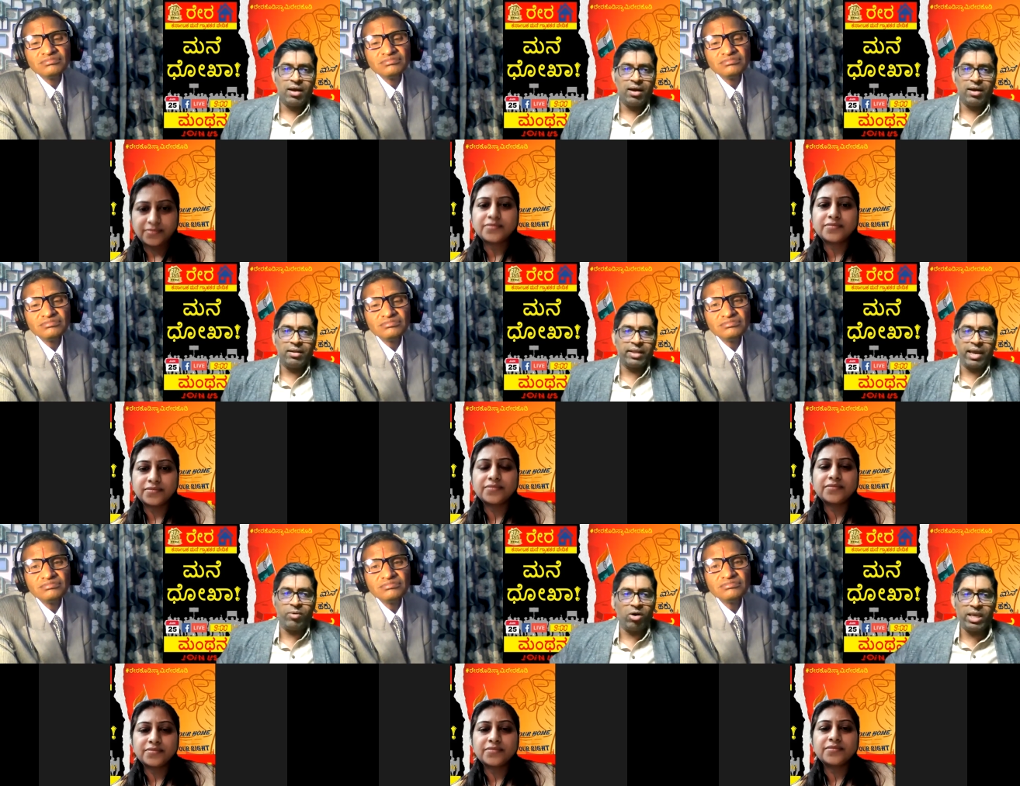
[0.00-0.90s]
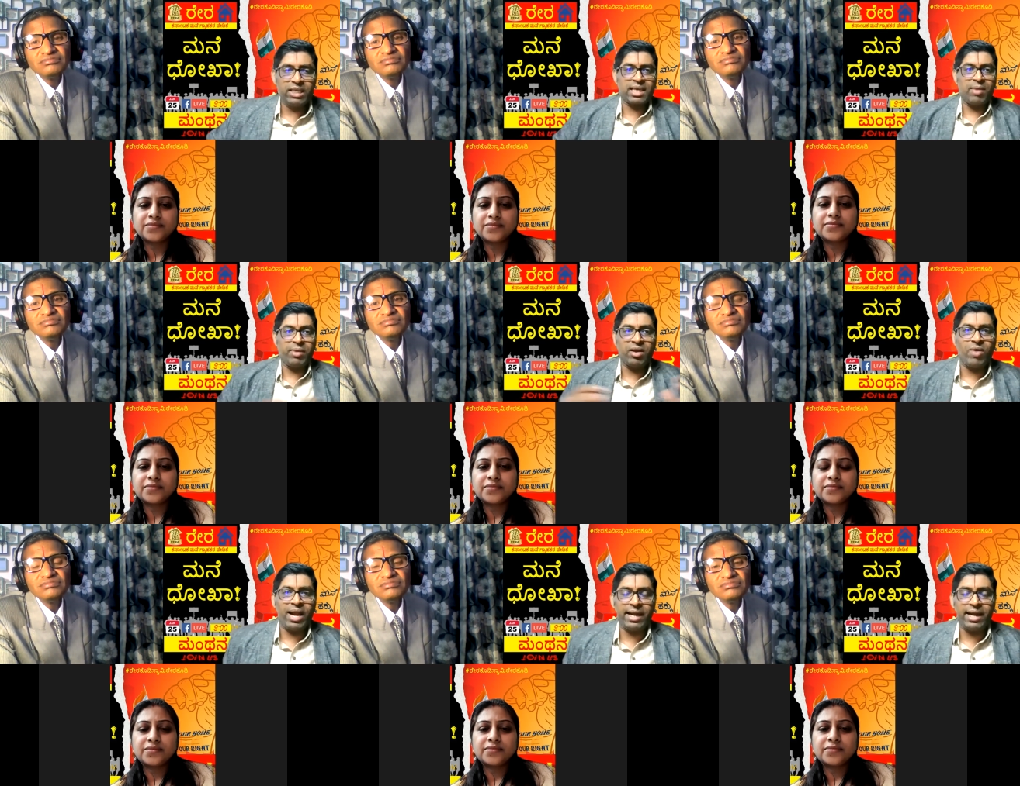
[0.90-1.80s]
Speaker 1: The AO is keeping
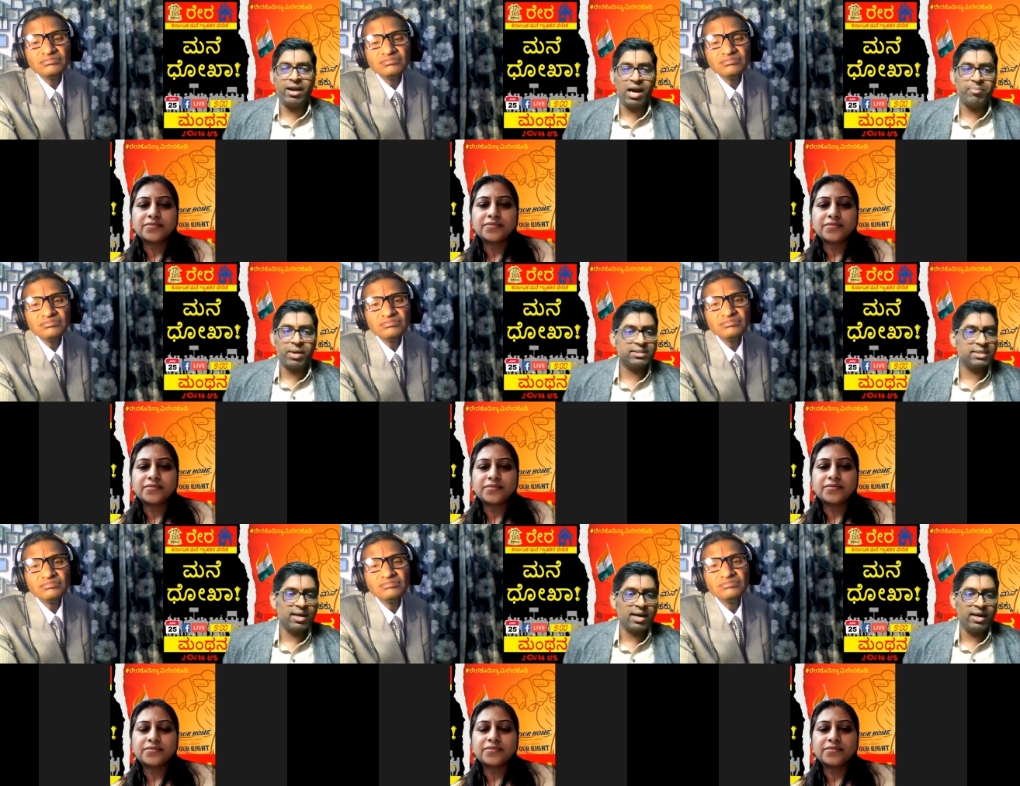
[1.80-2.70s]
quiet and not passing the